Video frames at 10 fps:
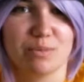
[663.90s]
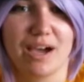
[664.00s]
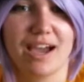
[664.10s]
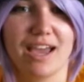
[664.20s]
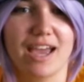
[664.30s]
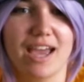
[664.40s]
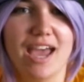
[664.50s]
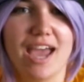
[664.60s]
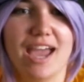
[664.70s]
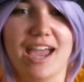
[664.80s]
by,
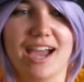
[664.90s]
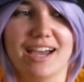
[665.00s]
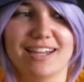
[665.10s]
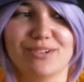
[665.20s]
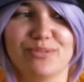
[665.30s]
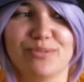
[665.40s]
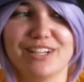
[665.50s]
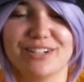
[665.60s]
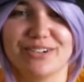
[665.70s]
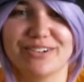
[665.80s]
and we
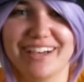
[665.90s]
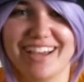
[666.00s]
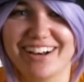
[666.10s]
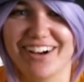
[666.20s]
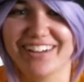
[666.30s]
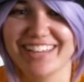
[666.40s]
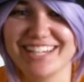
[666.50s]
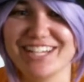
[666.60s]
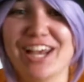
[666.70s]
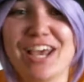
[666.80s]
don't
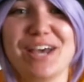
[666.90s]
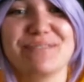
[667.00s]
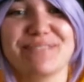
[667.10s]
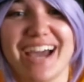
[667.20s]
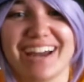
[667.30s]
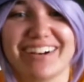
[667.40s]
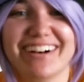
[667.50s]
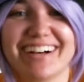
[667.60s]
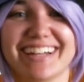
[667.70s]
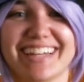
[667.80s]
acknowledge him at
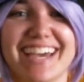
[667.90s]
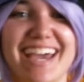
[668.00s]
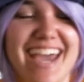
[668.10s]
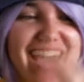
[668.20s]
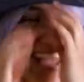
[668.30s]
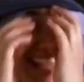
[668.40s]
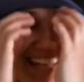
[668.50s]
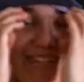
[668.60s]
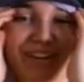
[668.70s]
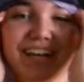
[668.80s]
all,
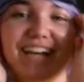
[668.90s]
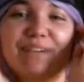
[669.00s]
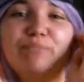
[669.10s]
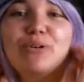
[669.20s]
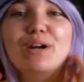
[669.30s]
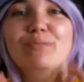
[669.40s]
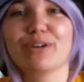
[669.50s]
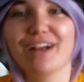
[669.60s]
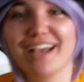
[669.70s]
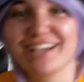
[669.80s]
and we're getting more and
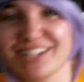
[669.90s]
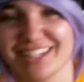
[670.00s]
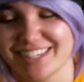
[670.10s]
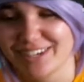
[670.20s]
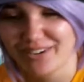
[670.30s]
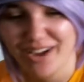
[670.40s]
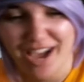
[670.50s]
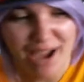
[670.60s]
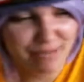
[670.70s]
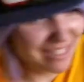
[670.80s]
more anxious. So
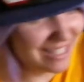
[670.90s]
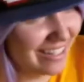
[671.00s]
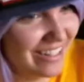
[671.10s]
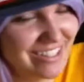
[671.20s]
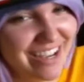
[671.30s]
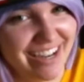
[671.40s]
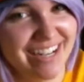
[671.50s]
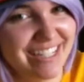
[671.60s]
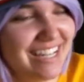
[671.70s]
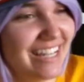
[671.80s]
I'm sitting there talking
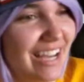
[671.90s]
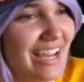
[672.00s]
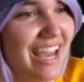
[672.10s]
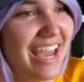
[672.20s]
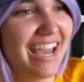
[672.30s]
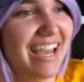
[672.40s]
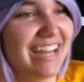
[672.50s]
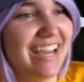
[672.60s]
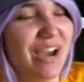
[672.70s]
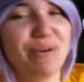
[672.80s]
to Tina,
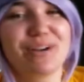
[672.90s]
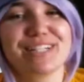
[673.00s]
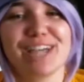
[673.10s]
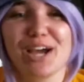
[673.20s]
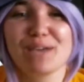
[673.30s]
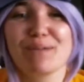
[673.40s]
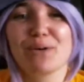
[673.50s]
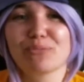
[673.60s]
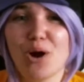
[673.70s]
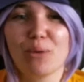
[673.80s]
and we were talking
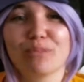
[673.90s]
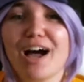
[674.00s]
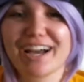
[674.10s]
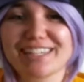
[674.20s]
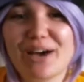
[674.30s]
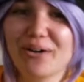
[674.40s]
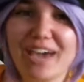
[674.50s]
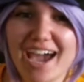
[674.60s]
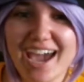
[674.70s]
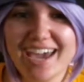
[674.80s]
about Roblox,
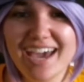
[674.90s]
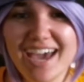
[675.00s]
okay?